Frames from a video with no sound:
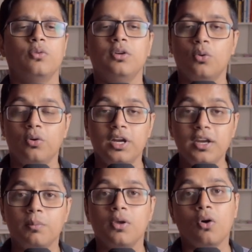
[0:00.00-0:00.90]
we don't
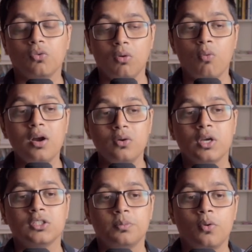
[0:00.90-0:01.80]
need because we want to
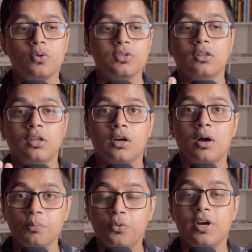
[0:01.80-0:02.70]
expose the
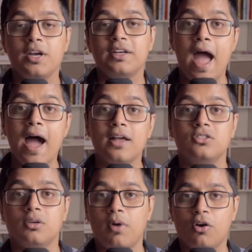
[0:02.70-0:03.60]
component
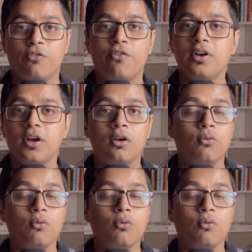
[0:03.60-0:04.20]
as a micro front end.